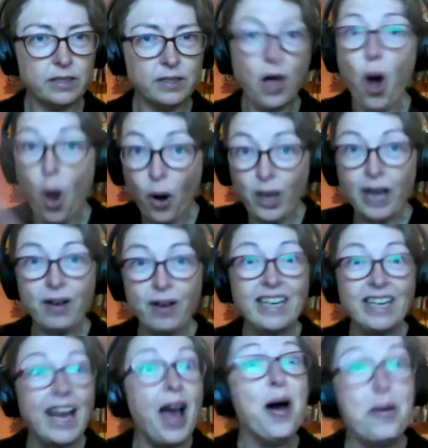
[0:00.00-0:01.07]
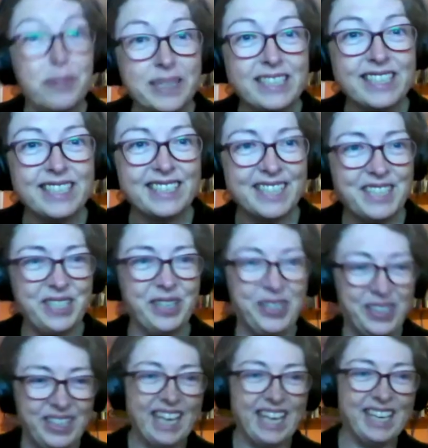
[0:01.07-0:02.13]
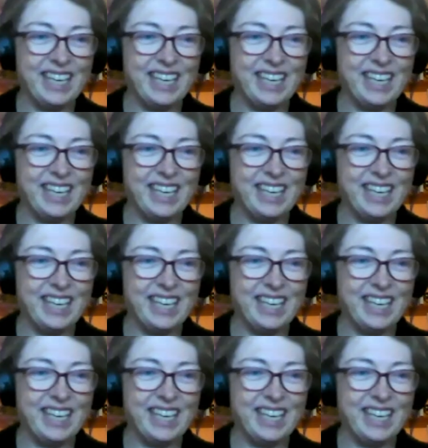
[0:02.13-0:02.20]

Okay, great. Please continue. Thank you.